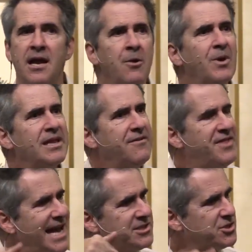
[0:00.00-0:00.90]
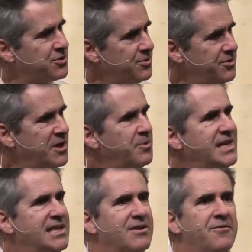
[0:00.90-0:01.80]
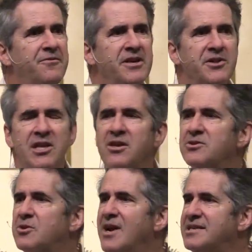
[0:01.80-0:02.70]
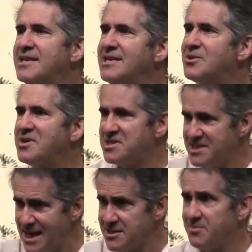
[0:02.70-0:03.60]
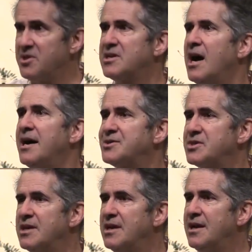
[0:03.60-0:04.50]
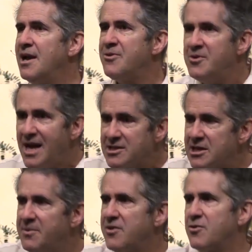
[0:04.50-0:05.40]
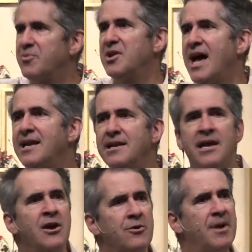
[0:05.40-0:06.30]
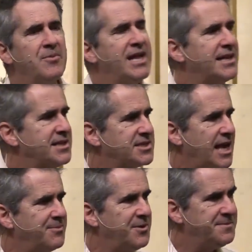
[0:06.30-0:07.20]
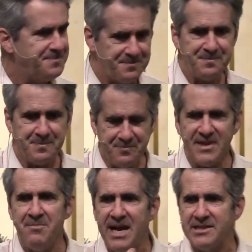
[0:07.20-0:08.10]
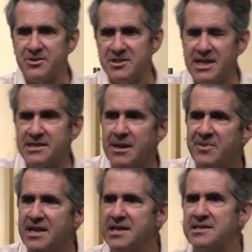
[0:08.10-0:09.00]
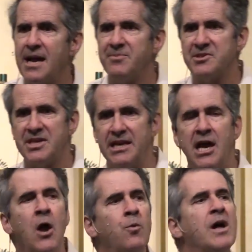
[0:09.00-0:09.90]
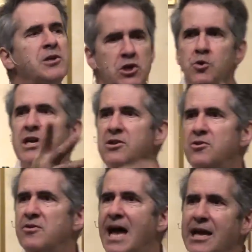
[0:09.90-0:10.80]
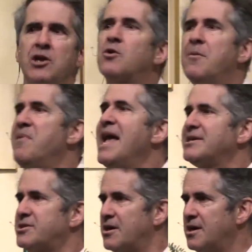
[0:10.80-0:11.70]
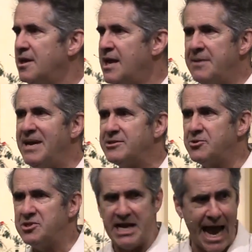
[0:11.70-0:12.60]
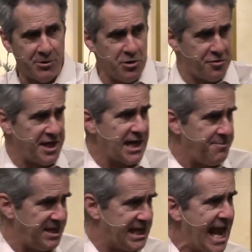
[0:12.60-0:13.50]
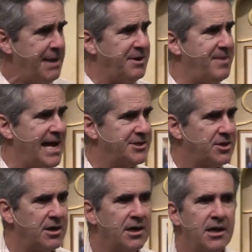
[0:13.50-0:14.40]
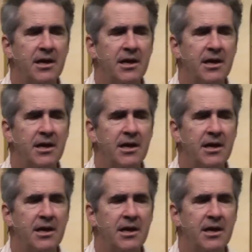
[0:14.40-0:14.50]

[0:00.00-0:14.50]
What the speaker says: Well, if that's true, then we need to feel that those great saints are accessible to us. They're not some other planet. Remember that disciple? Master said something, and the disciple said, well, you can do that. You're a master. And Master said, how do you think I became a master?